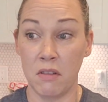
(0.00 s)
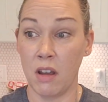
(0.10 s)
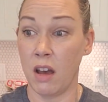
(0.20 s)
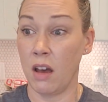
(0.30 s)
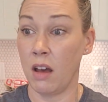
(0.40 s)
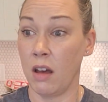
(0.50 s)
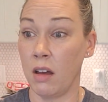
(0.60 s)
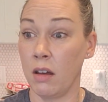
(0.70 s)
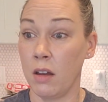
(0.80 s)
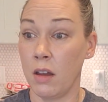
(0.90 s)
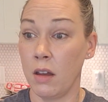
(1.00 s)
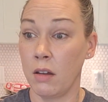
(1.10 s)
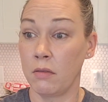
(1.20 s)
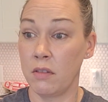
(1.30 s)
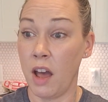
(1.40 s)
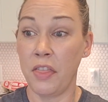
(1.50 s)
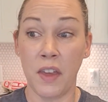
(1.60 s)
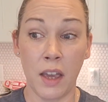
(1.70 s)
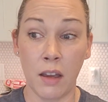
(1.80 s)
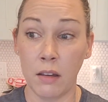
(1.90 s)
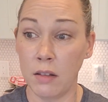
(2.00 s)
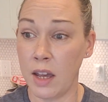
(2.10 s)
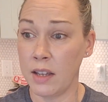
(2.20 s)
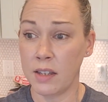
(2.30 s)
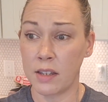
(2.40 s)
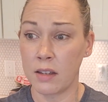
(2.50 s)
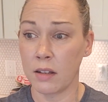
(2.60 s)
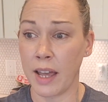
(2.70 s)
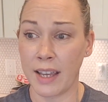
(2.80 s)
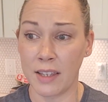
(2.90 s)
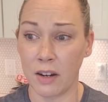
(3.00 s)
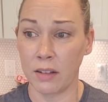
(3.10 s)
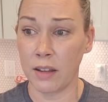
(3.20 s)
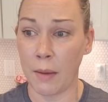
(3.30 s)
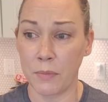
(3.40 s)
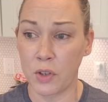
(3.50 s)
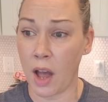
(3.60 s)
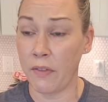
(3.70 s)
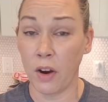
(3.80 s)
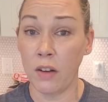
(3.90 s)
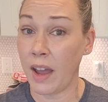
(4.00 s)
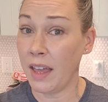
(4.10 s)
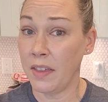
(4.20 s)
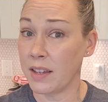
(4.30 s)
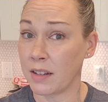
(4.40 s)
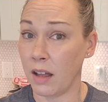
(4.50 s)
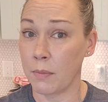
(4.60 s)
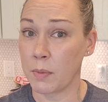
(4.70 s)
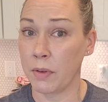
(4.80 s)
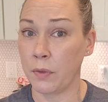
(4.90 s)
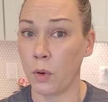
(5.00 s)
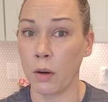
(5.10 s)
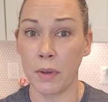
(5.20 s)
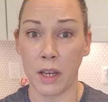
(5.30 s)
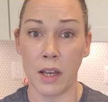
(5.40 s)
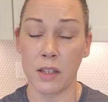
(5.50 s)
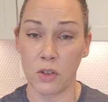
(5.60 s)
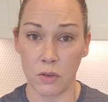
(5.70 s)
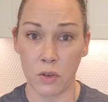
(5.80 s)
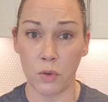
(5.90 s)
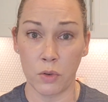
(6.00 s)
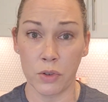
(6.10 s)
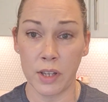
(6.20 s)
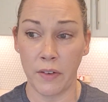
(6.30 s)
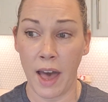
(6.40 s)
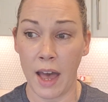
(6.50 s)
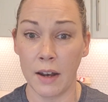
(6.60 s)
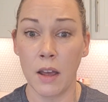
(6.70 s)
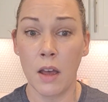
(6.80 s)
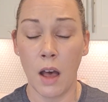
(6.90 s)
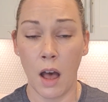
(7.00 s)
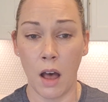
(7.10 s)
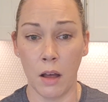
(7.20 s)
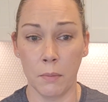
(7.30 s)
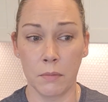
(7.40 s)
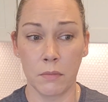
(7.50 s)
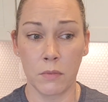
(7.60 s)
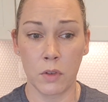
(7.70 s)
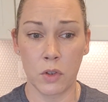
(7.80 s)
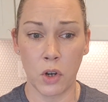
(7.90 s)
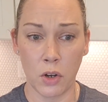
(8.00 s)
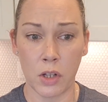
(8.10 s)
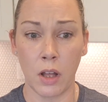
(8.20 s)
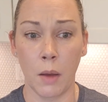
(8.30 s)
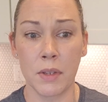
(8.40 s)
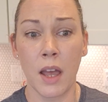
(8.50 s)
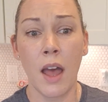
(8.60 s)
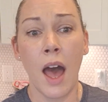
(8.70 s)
uh, nothingness. Like, is there, i have heard of atheist clubs before because schools have had um, church clubs.